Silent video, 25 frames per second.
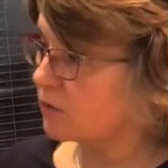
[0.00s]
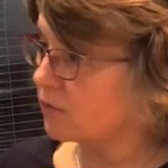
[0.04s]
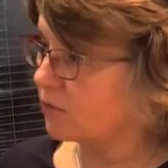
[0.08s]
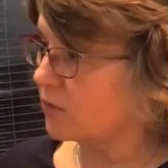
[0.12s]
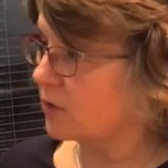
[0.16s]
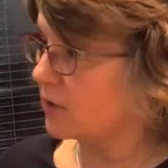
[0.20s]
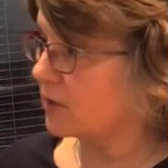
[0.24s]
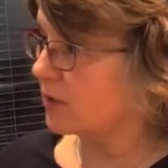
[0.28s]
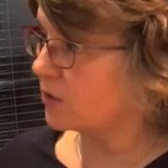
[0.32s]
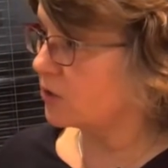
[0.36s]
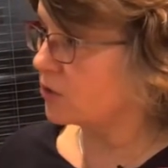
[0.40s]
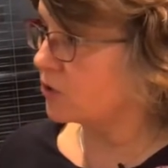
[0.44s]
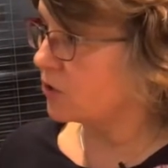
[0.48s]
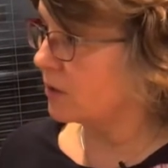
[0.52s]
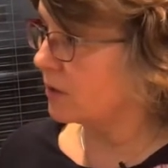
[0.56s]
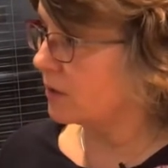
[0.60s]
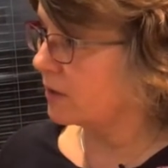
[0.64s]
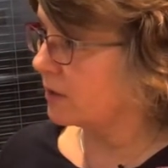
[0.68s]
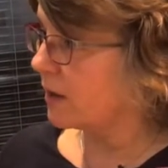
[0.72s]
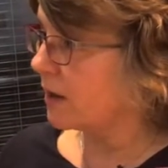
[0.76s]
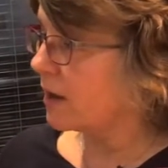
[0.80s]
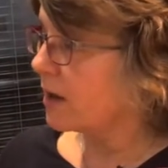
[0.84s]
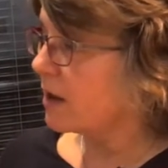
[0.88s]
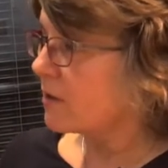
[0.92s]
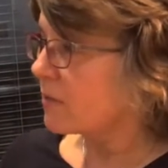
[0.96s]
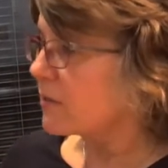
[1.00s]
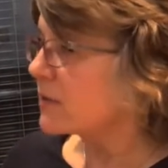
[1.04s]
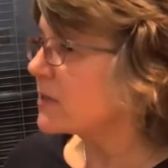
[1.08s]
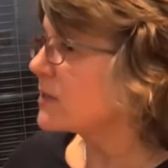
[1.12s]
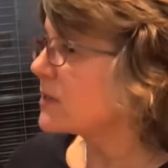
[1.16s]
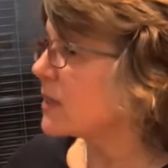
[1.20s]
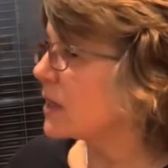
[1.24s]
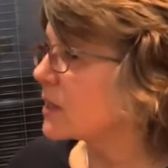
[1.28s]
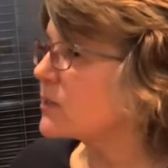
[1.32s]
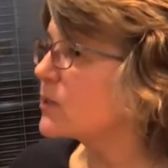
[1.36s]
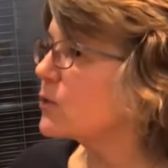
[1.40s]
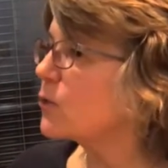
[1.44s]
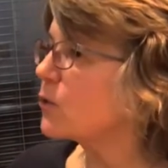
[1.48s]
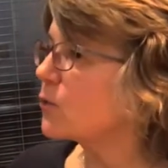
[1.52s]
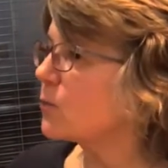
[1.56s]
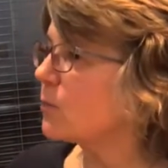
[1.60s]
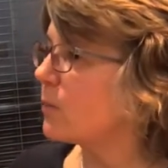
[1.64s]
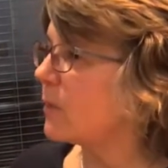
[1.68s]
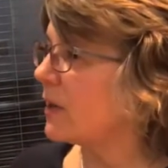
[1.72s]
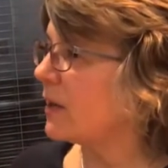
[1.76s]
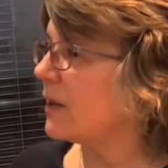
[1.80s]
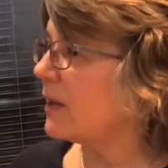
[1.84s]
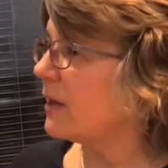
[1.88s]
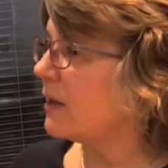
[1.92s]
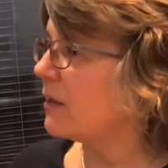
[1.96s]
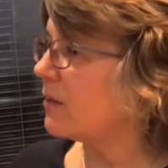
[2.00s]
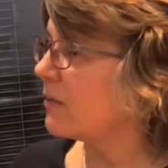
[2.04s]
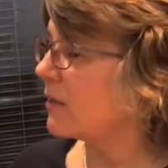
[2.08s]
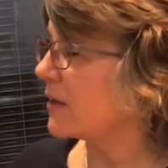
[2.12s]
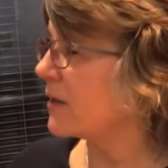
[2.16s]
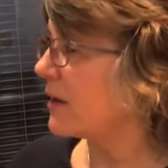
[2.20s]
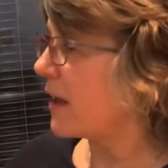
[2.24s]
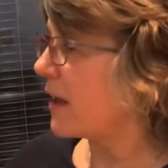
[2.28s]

of religion. This does not mean that